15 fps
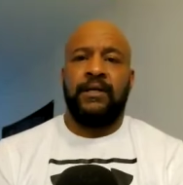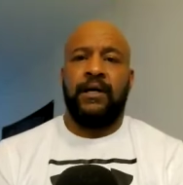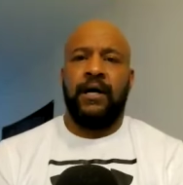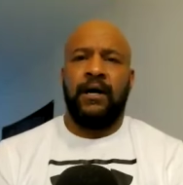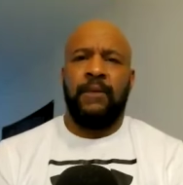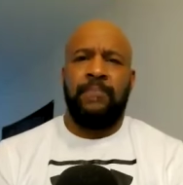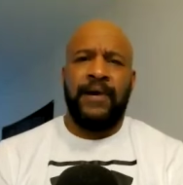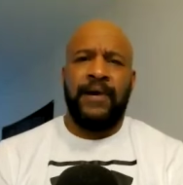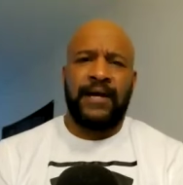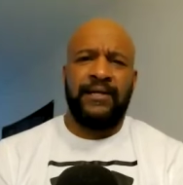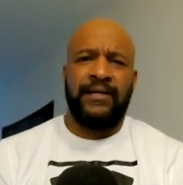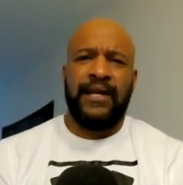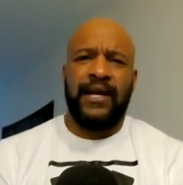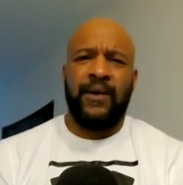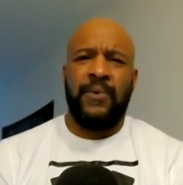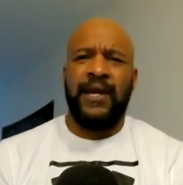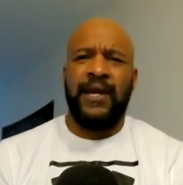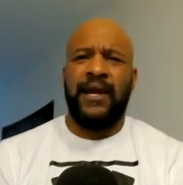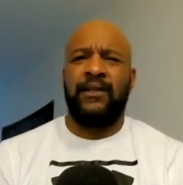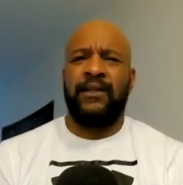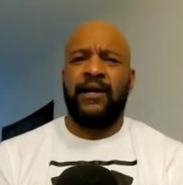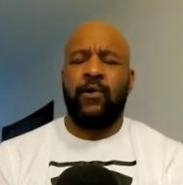Uh, back in the day, we
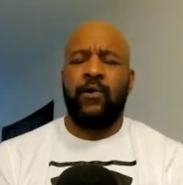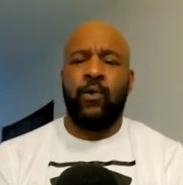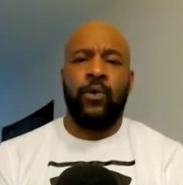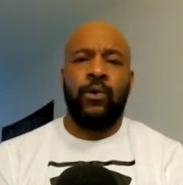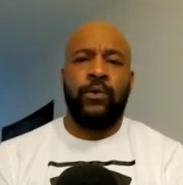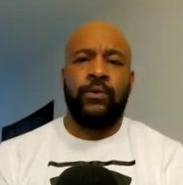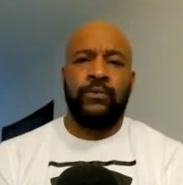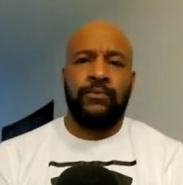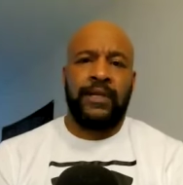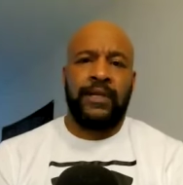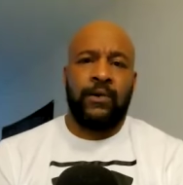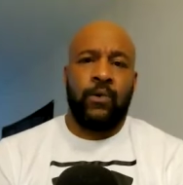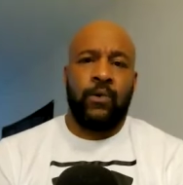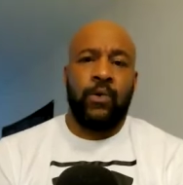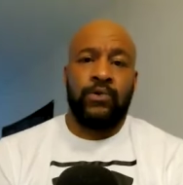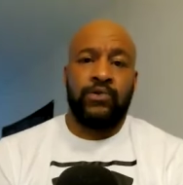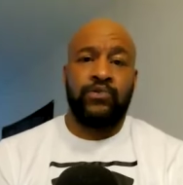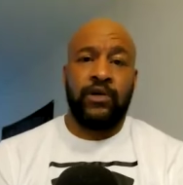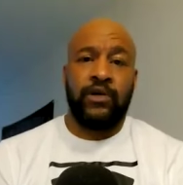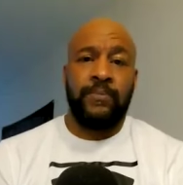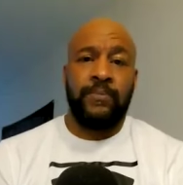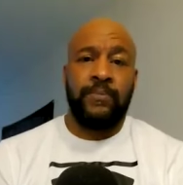had like oil, like oil
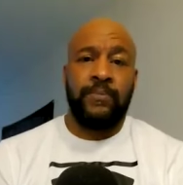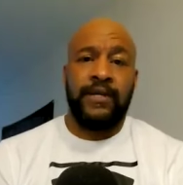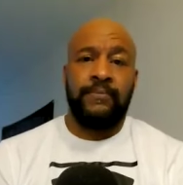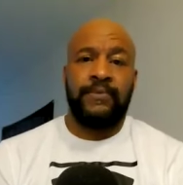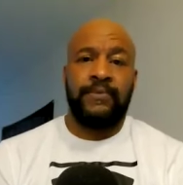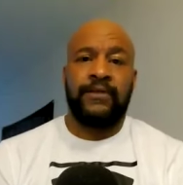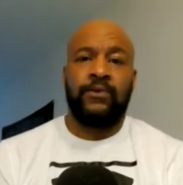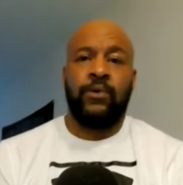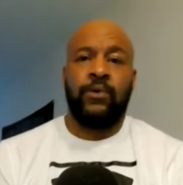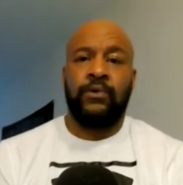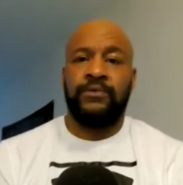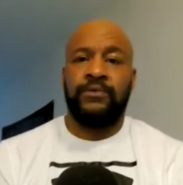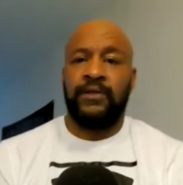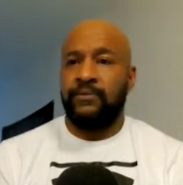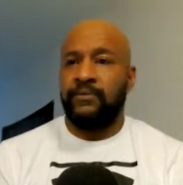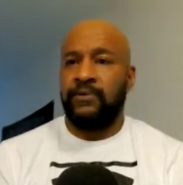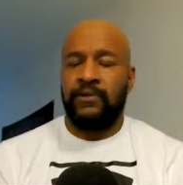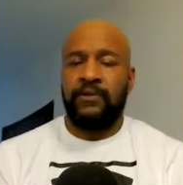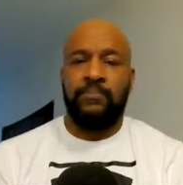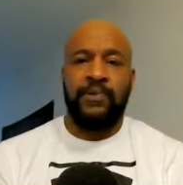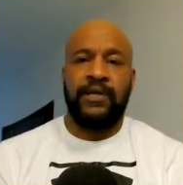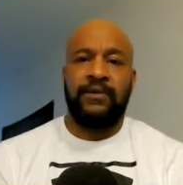drum heat, like the oil, the,
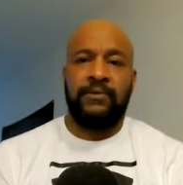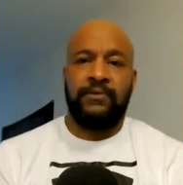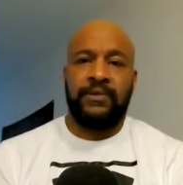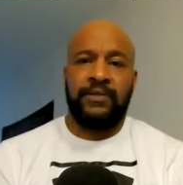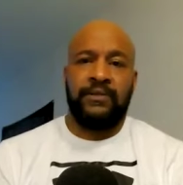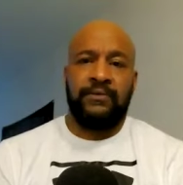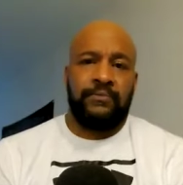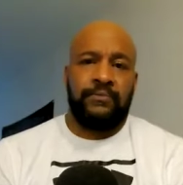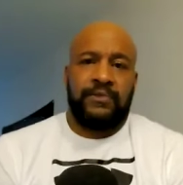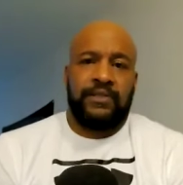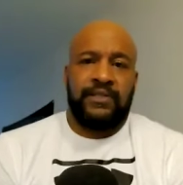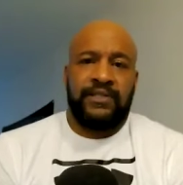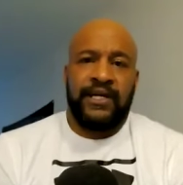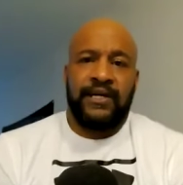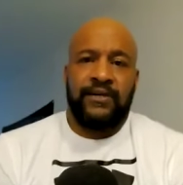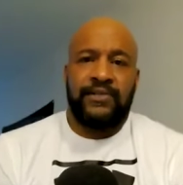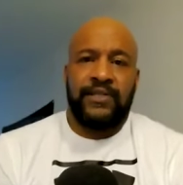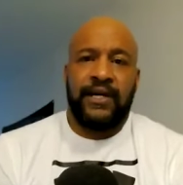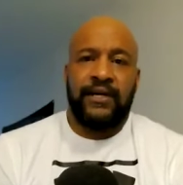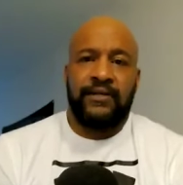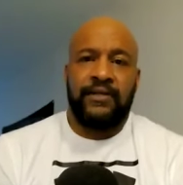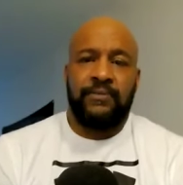the big c- containers
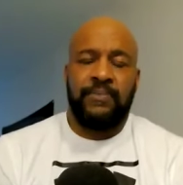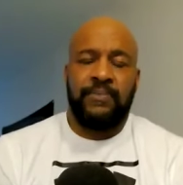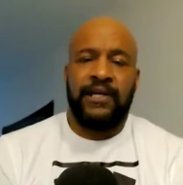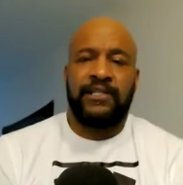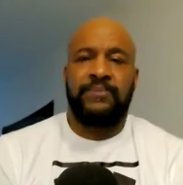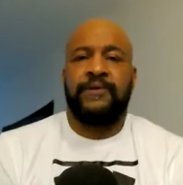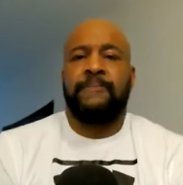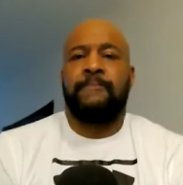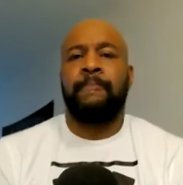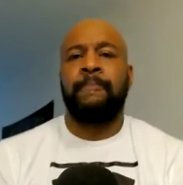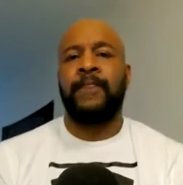down in the basement.